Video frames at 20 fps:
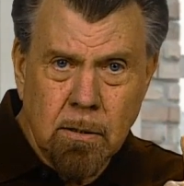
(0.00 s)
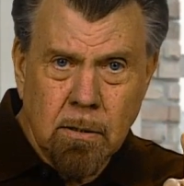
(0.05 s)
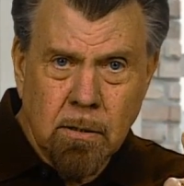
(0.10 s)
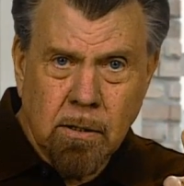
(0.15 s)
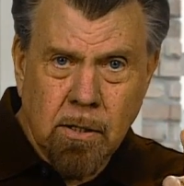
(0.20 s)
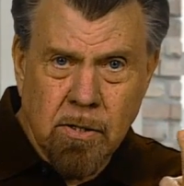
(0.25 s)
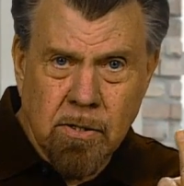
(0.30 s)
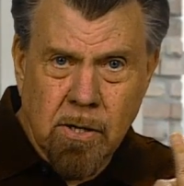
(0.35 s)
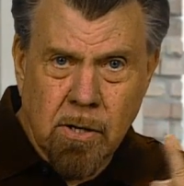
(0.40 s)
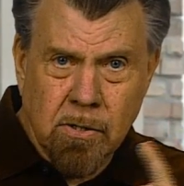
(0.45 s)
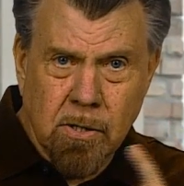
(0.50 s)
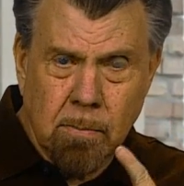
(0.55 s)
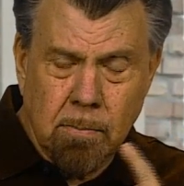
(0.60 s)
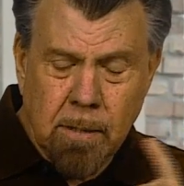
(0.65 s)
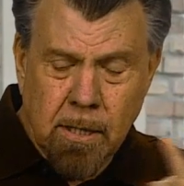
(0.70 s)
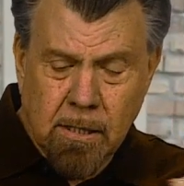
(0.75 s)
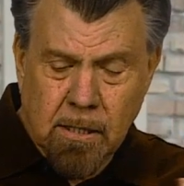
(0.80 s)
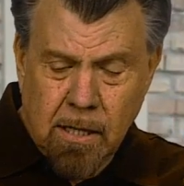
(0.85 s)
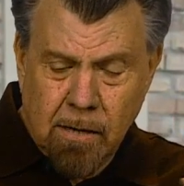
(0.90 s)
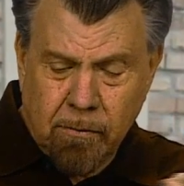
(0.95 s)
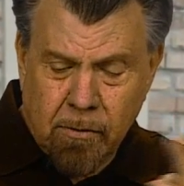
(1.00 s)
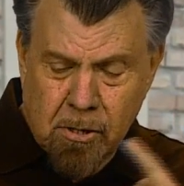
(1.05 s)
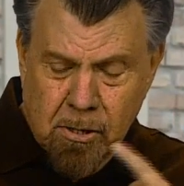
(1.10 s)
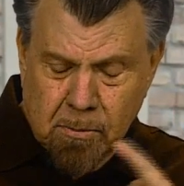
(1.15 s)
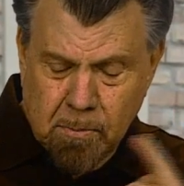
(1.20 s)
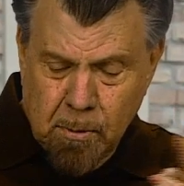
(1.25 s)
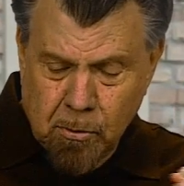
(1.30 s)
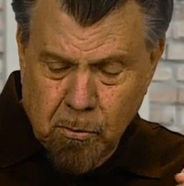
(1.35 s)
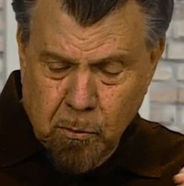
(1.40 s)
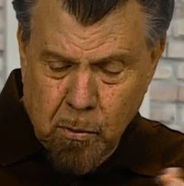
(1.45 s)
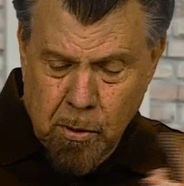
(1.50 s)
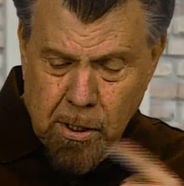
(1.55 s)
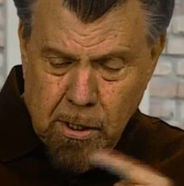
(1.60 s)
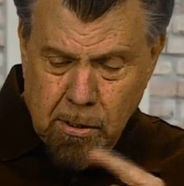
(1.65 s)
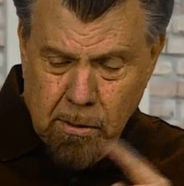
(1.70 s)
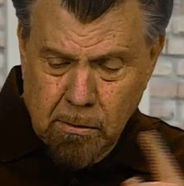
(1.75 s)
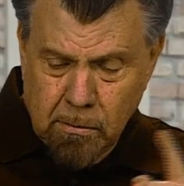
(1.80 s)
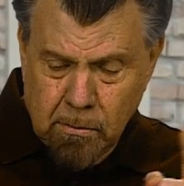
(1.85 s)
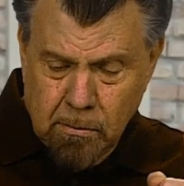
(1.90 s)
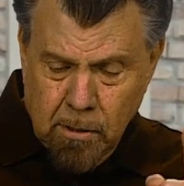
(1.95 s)
Because there's a big difference
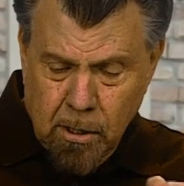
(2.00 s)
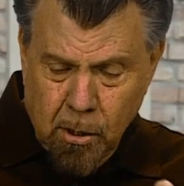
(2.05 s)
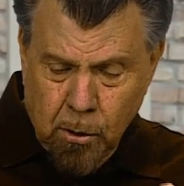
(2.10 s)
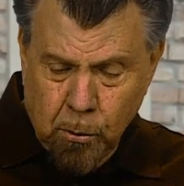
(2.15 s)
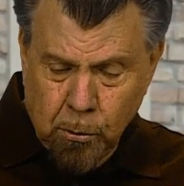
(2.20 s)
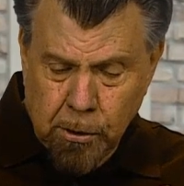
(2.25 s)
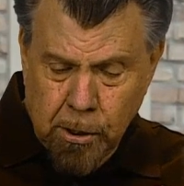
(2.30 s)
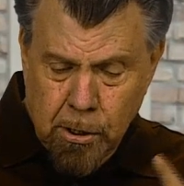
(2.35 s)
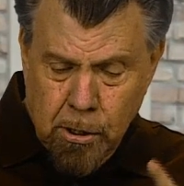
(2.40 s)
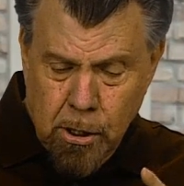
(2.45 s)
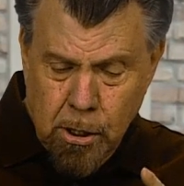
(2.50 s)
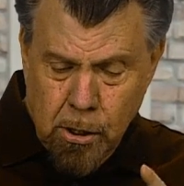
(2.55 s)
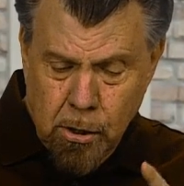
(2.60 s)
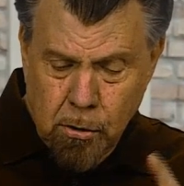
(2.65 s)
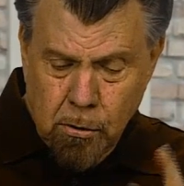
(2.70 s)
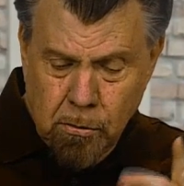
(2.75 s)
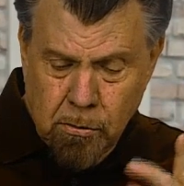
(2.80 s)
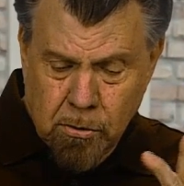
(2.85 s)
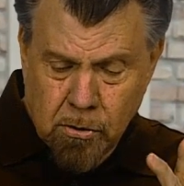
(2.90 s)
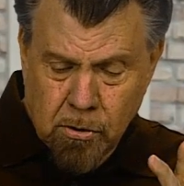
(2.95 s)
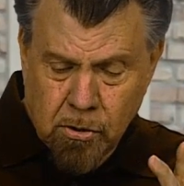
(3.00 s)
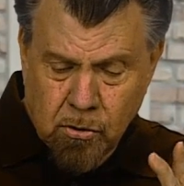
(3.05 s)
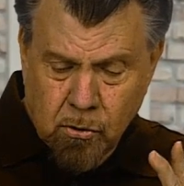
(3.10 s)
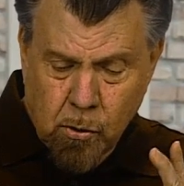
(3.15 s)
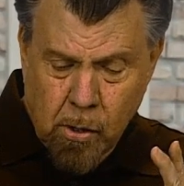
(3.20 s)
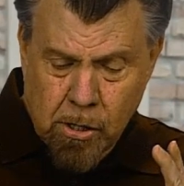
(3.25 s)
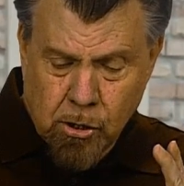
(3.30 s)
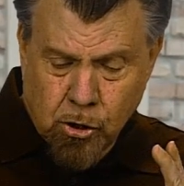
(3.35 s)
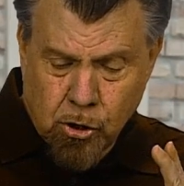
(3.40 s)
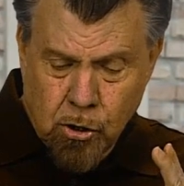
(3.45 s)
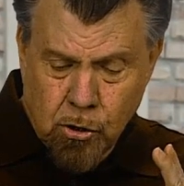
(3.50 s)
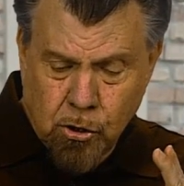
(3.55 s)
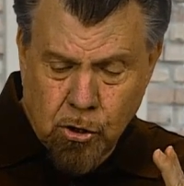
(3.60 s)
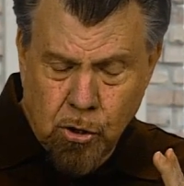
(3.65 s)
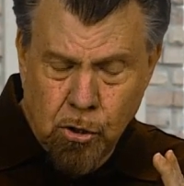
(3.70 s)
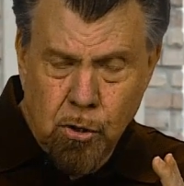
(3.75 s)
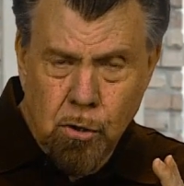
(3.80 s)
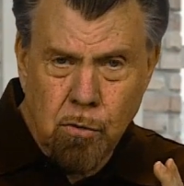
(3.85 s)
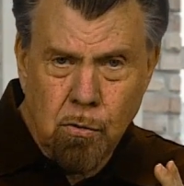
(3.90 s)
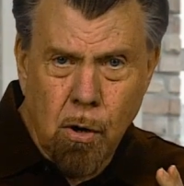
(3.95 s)
between old and new. Question
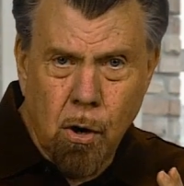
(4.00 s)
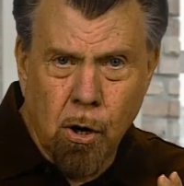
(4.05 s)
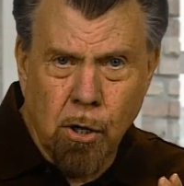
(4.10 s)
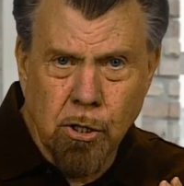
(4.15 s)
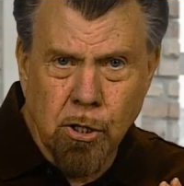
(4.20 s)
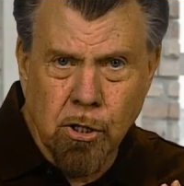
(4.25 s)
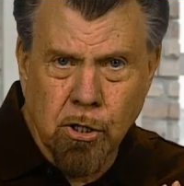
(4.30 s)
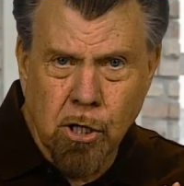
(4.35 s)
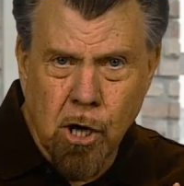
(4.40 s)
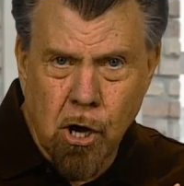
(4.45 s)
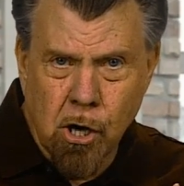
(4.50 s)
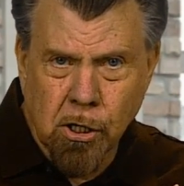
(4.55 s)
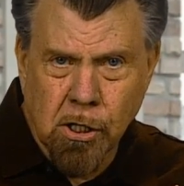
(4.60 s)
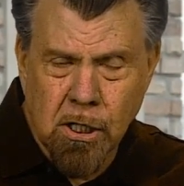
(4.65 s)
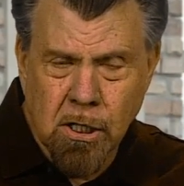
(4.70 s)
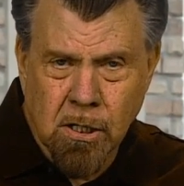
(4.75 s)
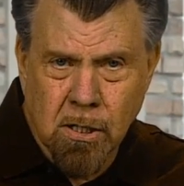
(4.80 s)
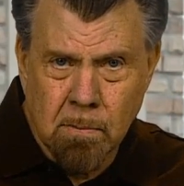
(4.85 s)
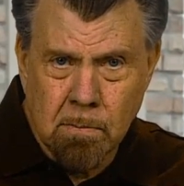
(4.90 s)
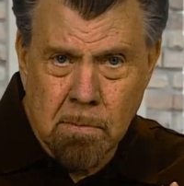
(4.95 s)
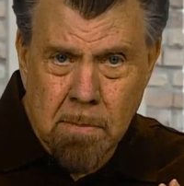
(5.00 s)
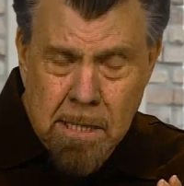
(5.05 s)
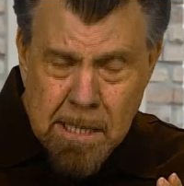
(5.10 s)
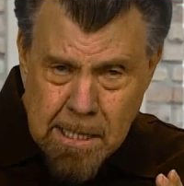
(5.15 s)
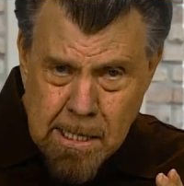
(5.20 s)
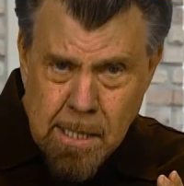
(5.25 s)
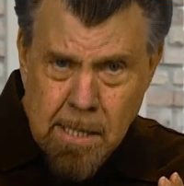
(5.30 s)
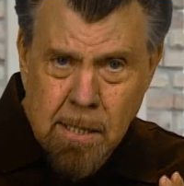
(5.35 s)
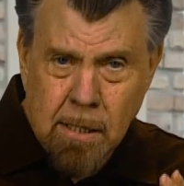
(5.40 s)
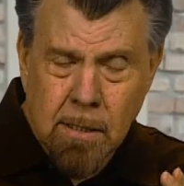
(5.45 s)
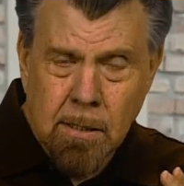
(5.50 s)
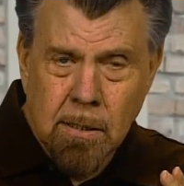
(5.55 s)
two, are you talking to me?